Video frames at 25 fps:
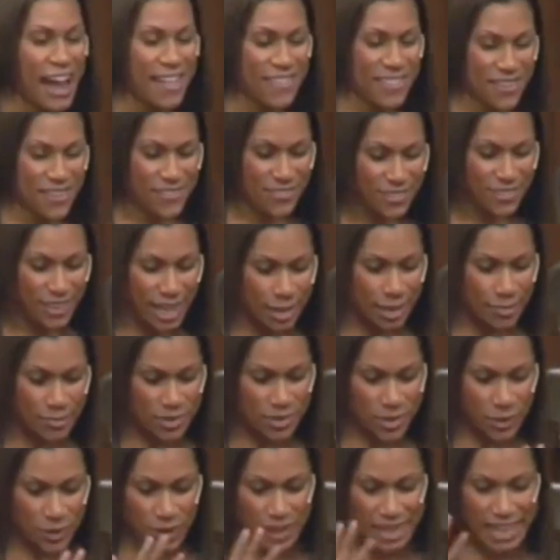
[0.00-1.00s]
and the
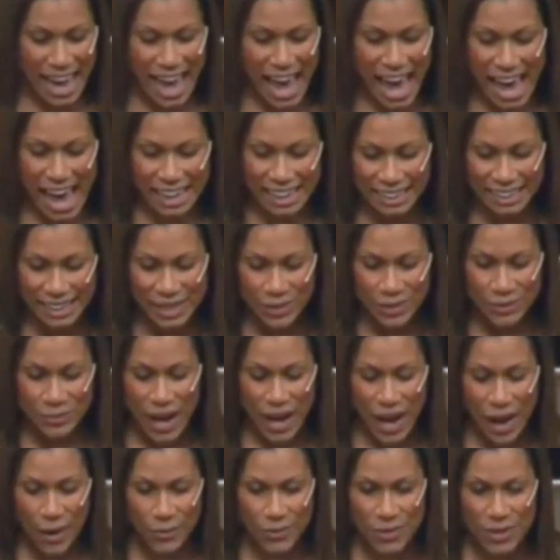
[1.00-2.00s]
flames started cackling
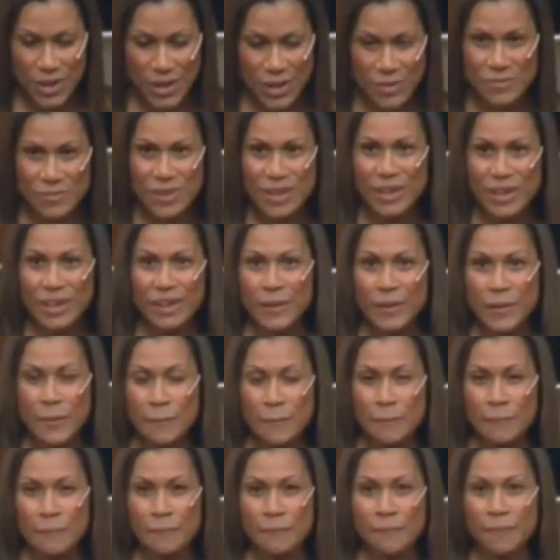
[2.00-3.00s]
around him,
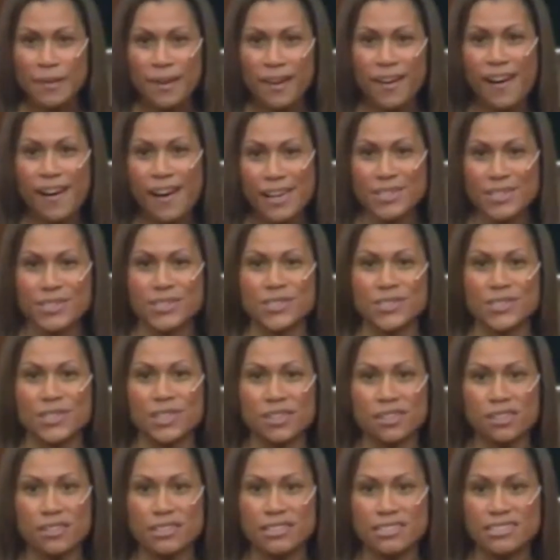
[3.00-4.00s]
Huss
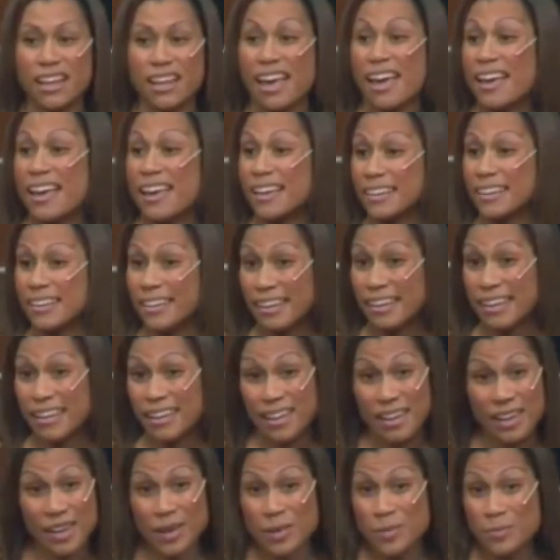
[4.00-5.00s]
sang
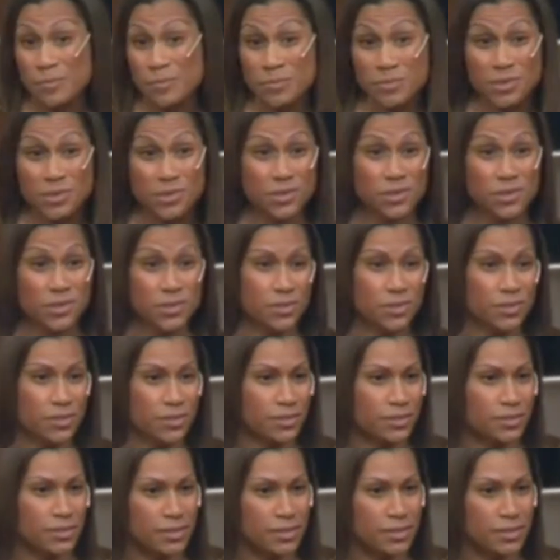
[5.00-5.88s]
hymns.